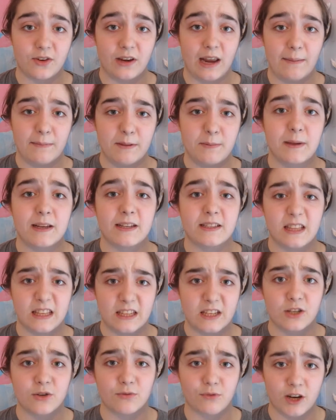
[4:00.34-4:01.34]
names because
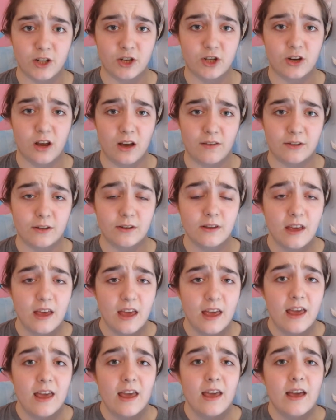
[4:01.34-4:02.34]
this is a Russian novel,
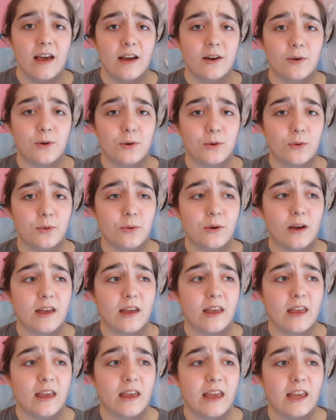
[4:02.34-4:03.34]
who
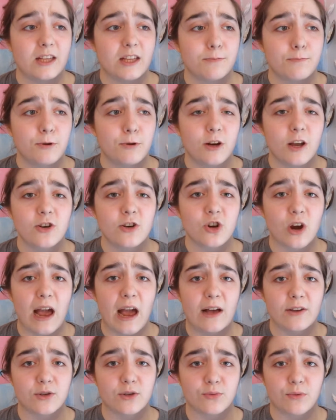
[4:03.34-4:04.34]
is put under
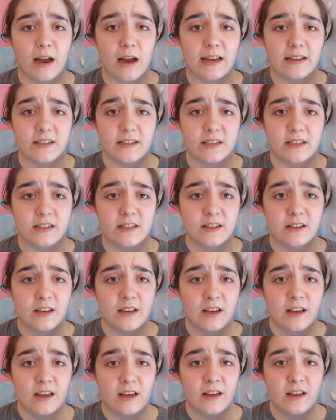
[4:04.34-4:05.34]
house arrest
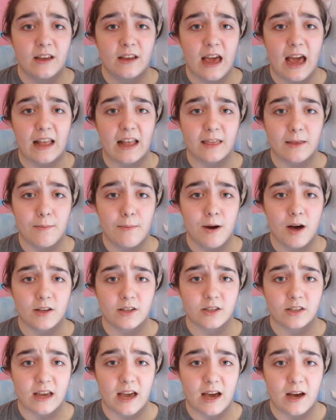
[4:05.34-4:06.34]
at the
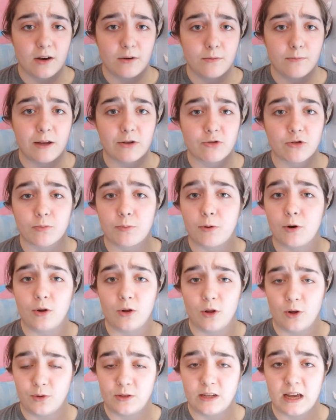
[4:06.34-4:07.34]
Moscow
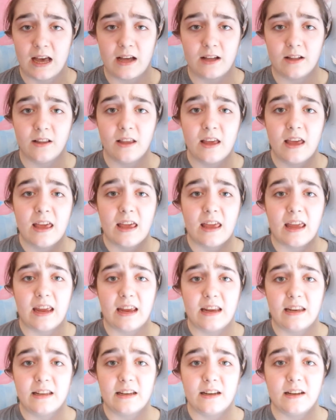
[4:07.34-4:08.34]
Metropole Hotel
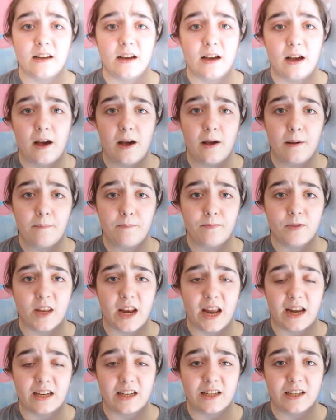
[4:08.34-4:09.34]
in the
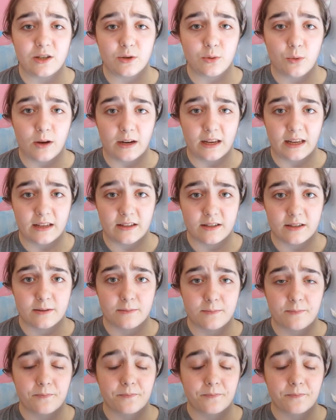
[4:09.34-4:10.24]
1920s